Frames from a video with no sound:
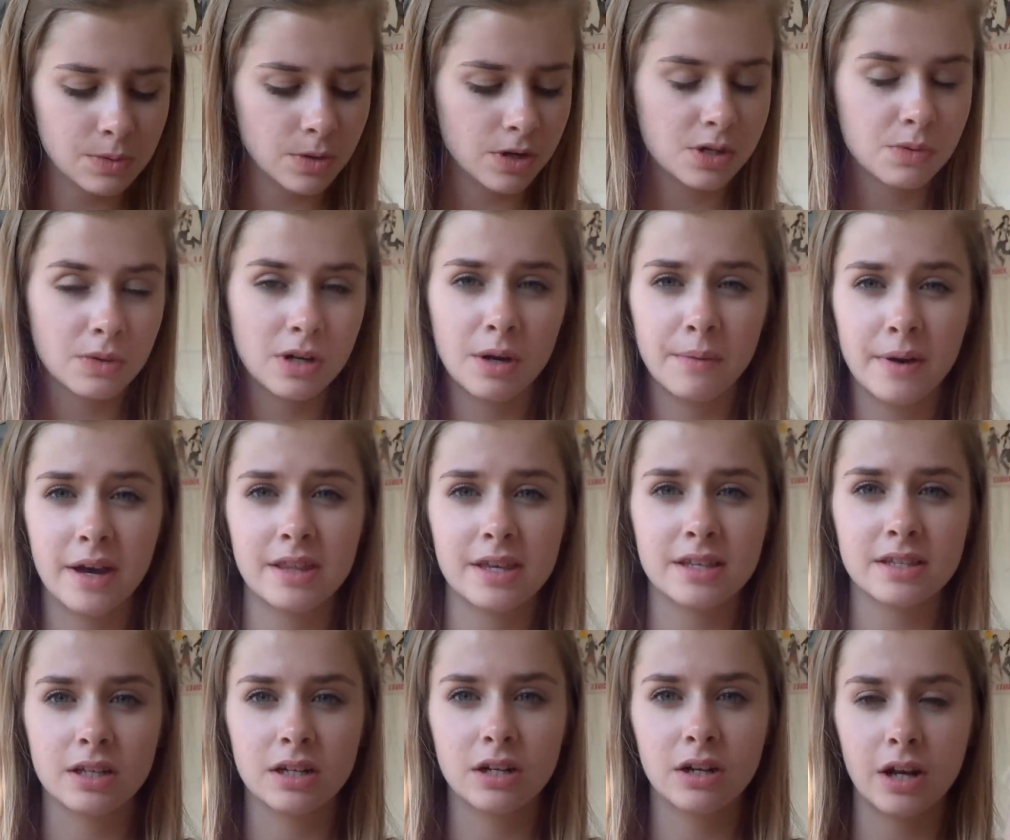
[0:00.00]
Whereas when I wear
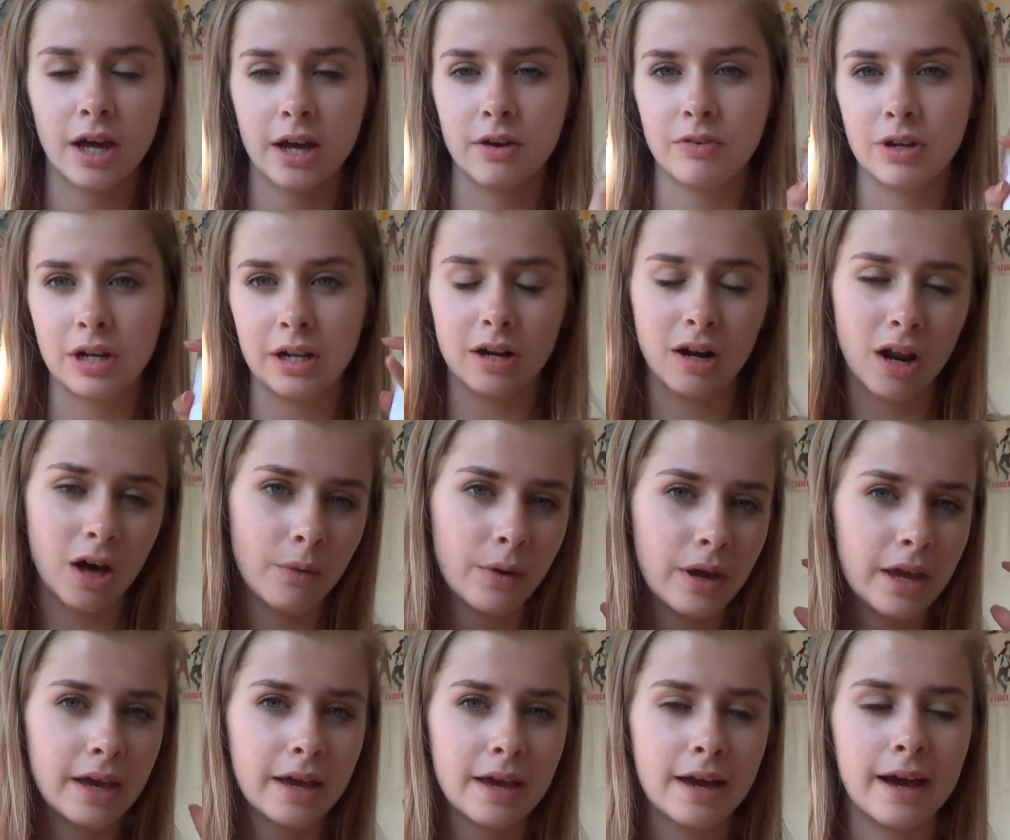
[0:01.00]
this, I look like really
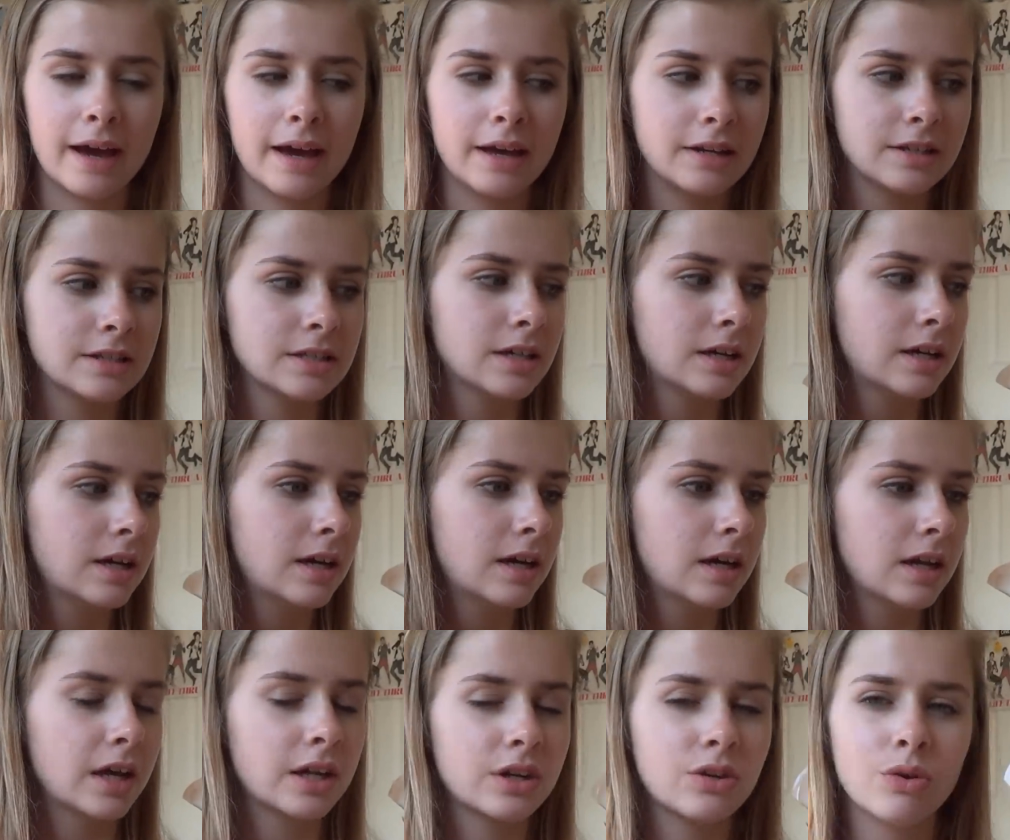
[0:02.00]
glowy and
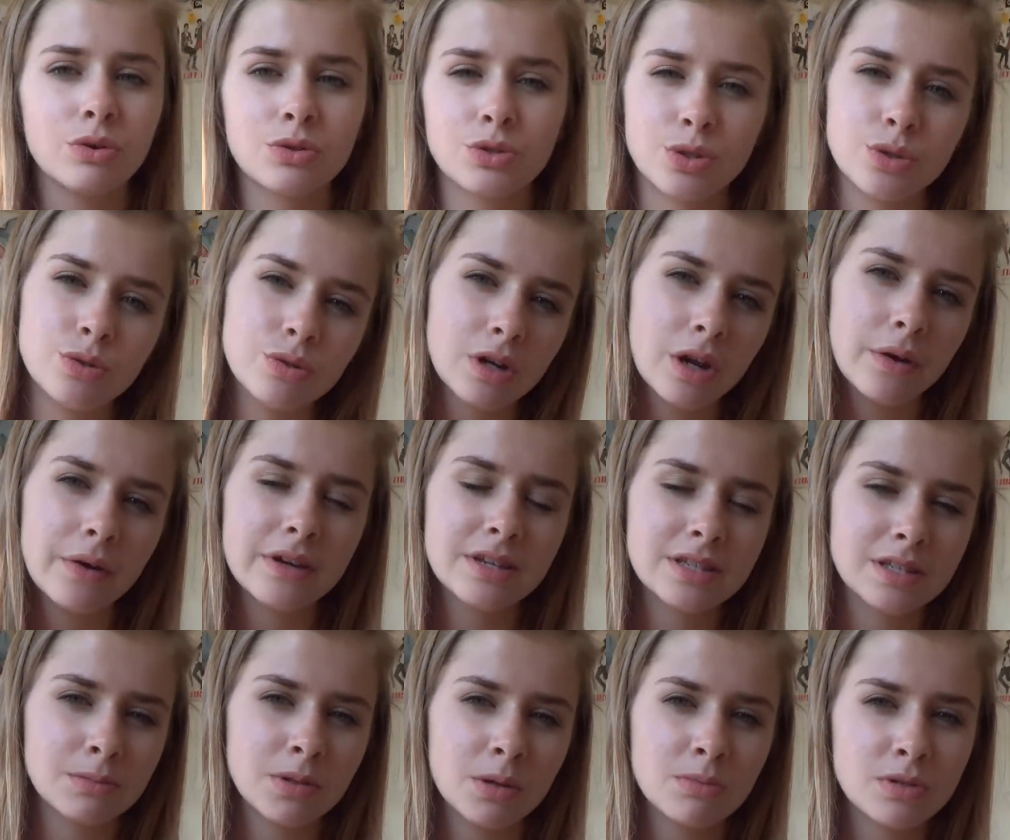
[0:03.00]
like not too glowy, because
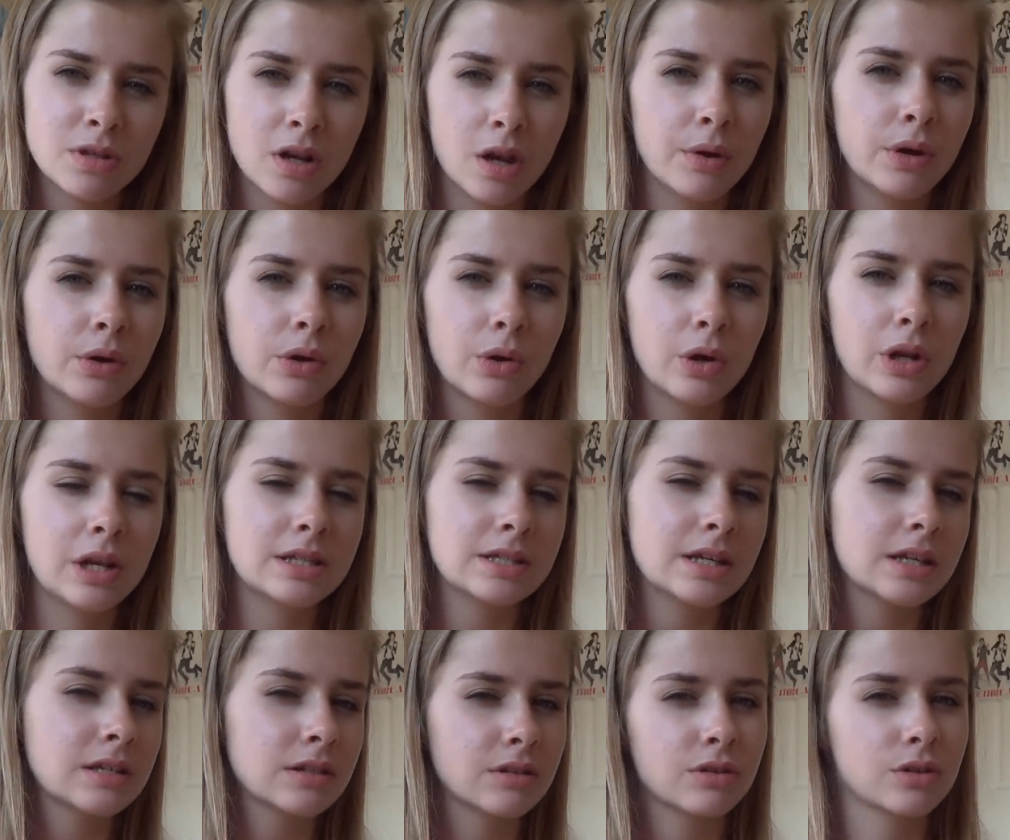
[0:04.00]
sometimes glowy on oily
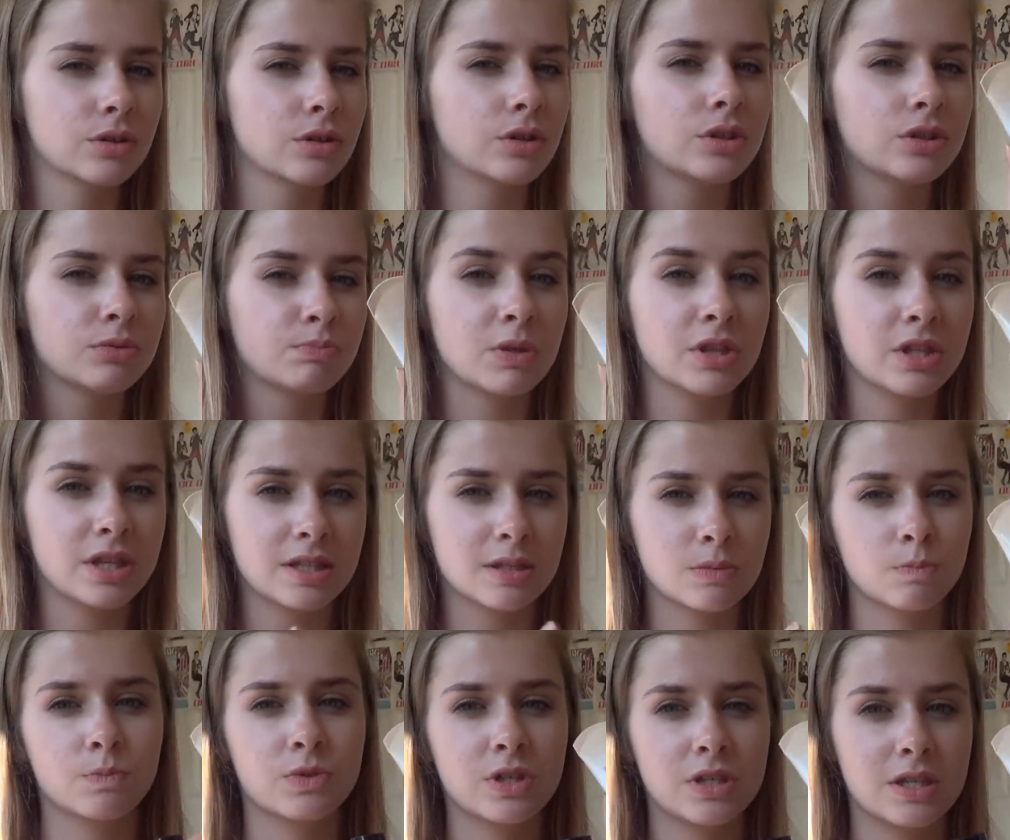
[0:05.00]
skin isn't good, but
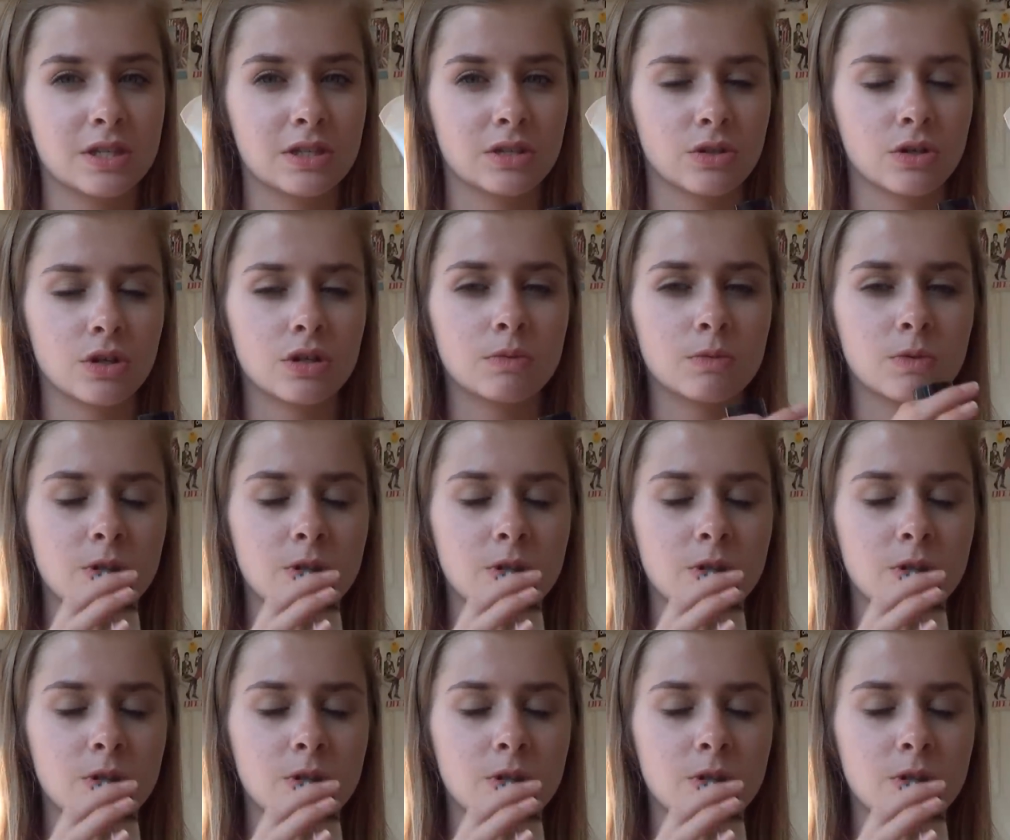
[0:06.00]
this is good.